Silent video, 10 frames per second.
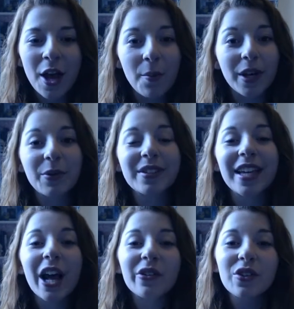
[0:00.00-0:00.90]
But it was the
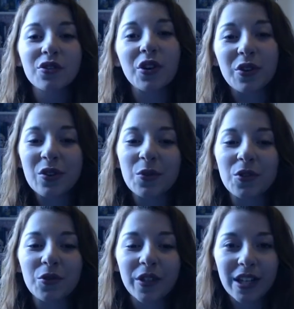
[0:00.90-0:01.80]
Elder Scrolls, which
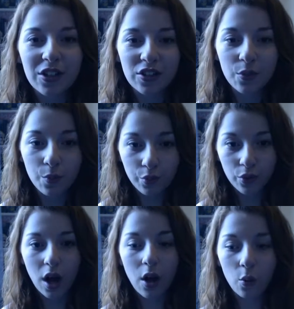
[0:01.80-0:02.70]

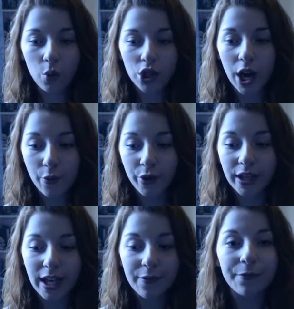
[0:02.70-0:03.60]
I really
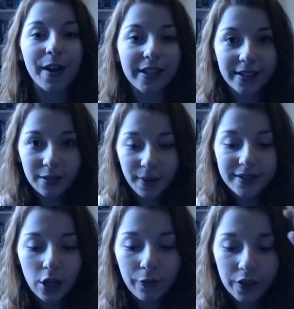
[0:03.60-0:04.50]
invested
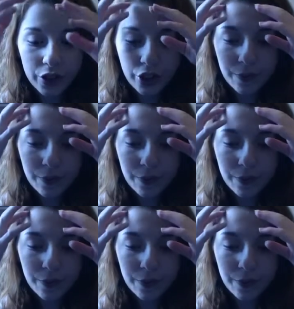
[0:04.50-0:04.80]
myself into.